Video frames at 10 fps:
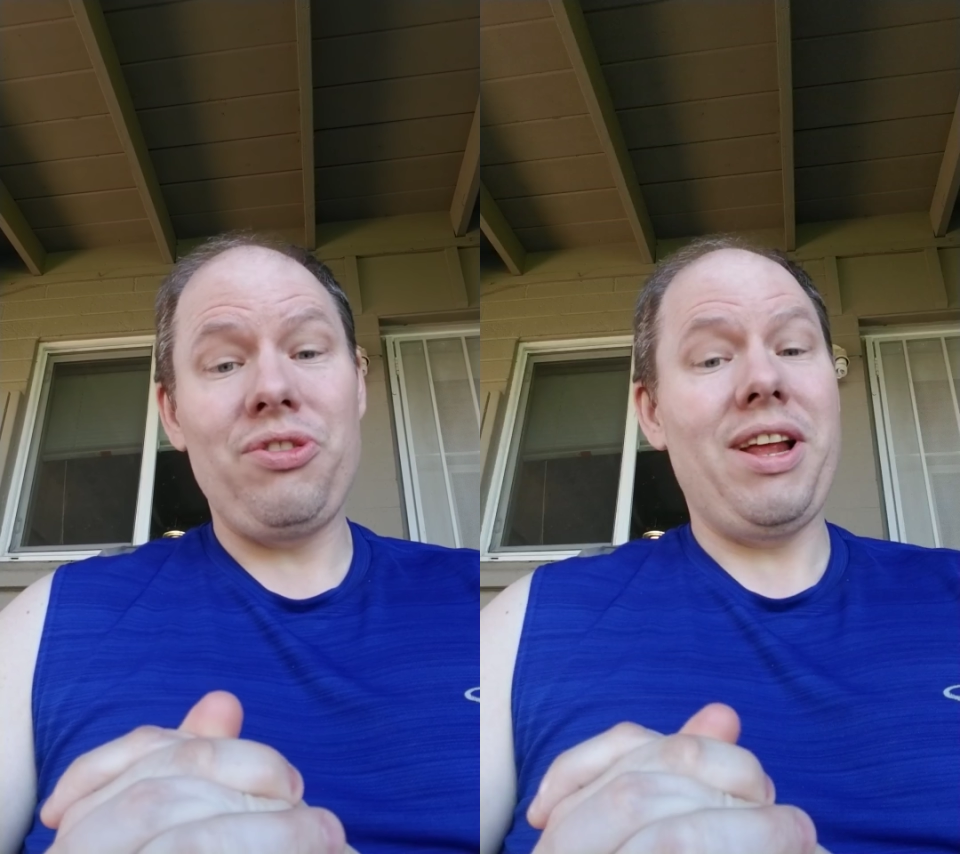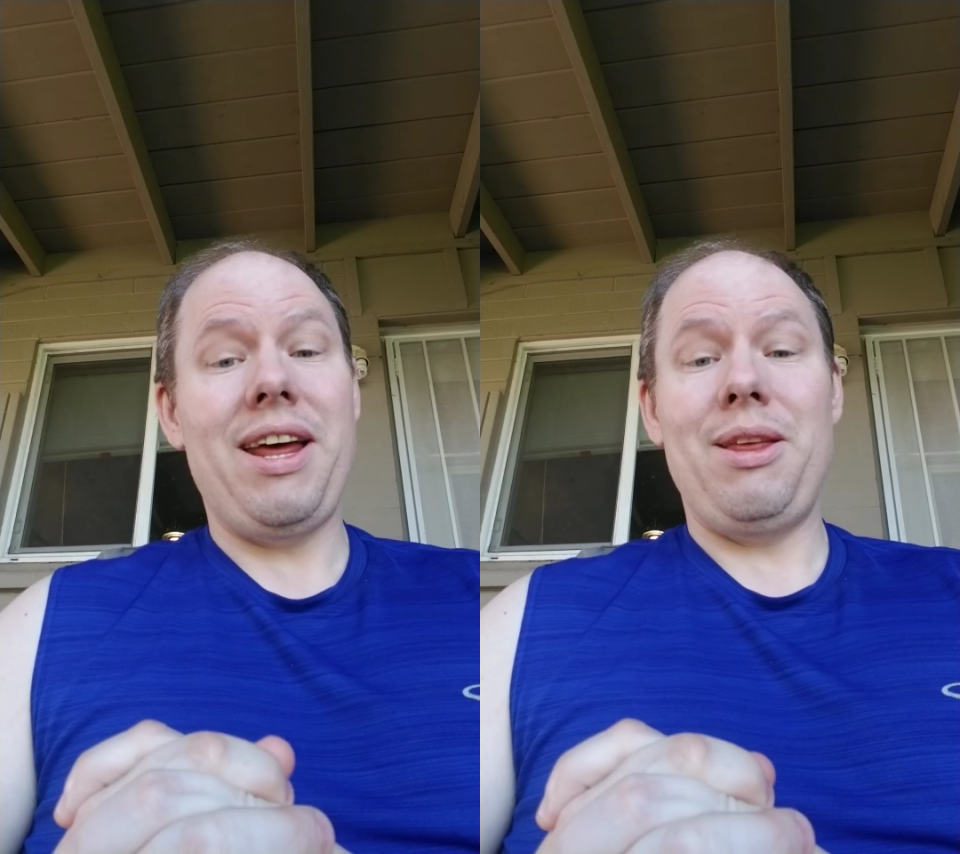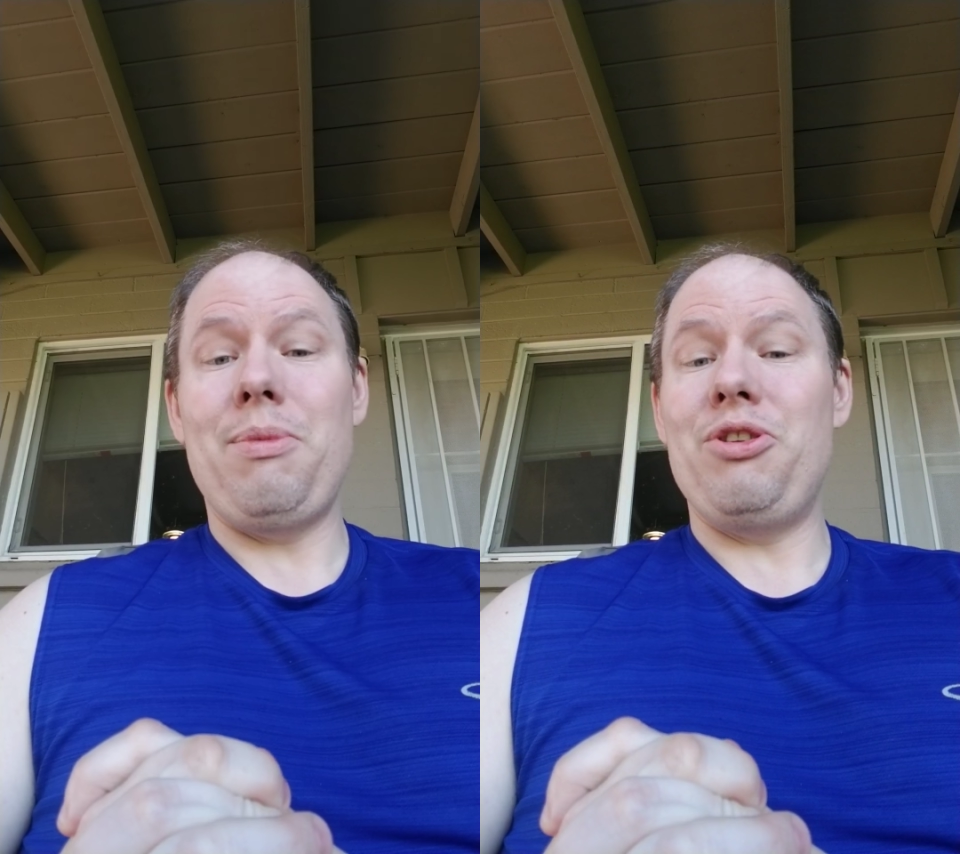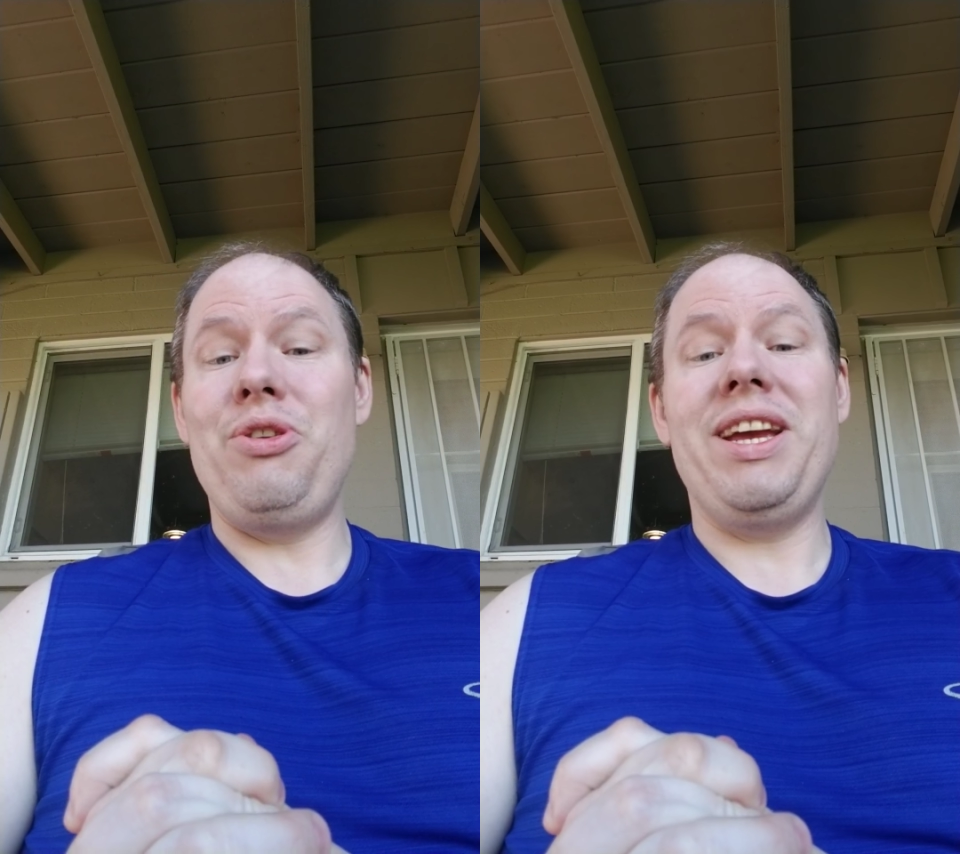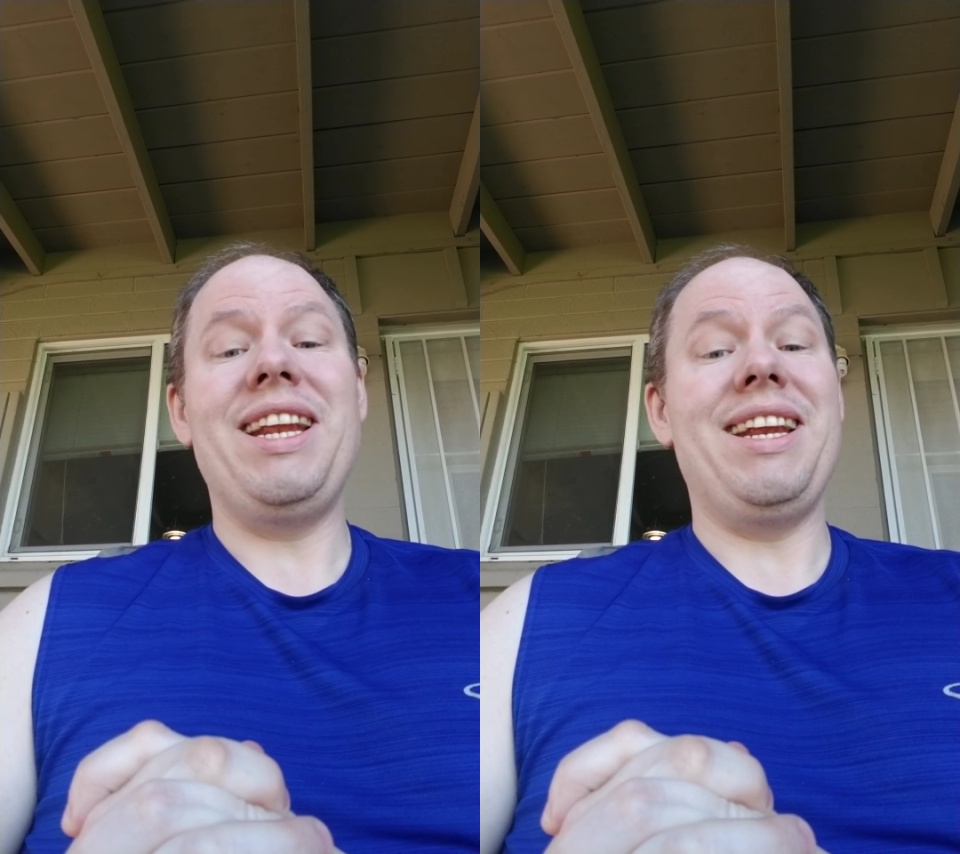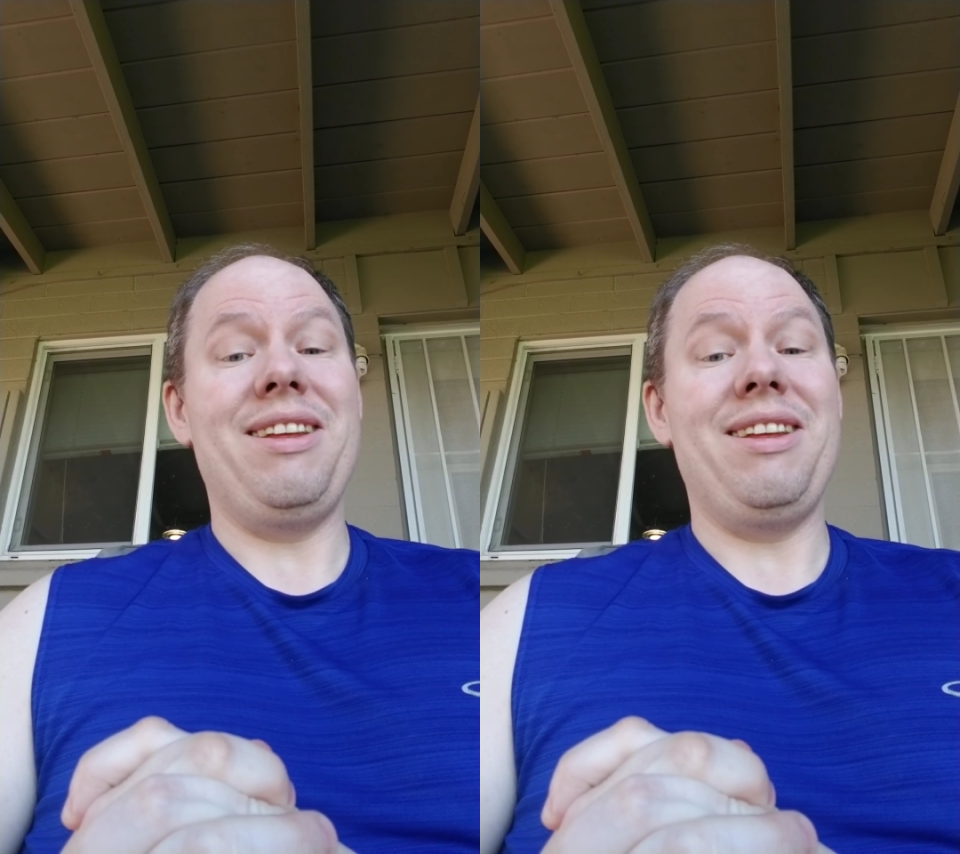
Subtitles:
a lot of them are drinking an